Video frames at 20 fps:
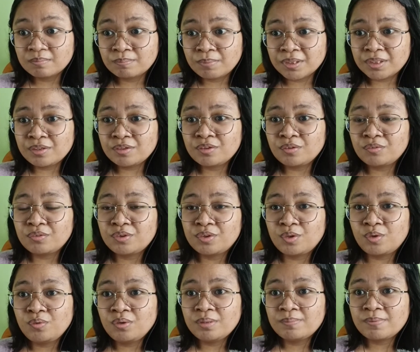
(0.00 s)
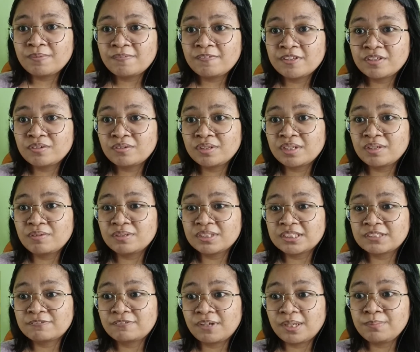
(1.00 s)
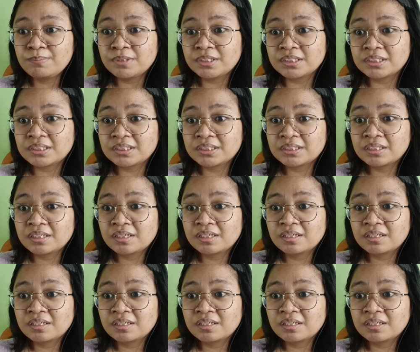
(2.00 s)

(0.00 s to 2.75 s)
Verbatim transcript: But you don't know him even though he was famous.